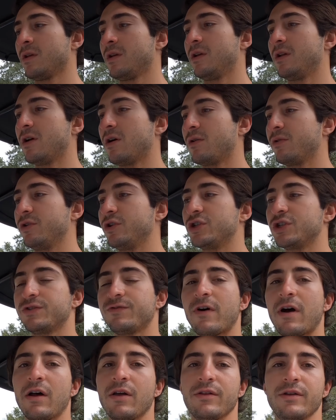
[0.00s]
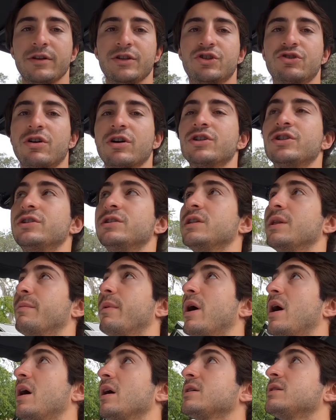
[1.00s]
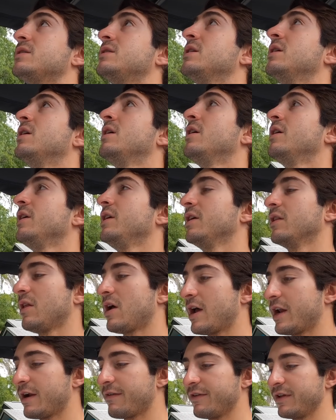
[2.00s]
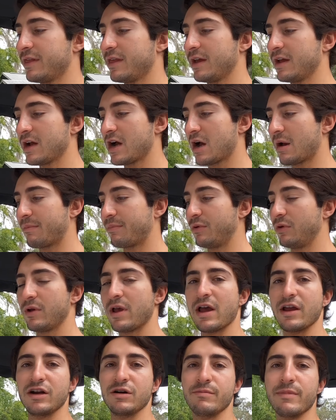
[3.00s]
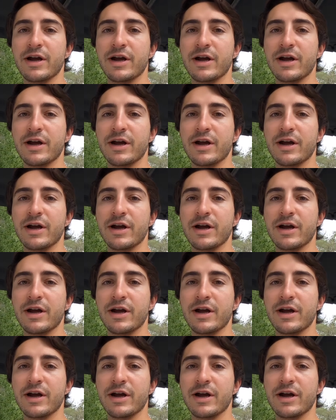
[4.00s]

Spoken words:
you know, you just follow the instructions in the box, you line everything up, you get your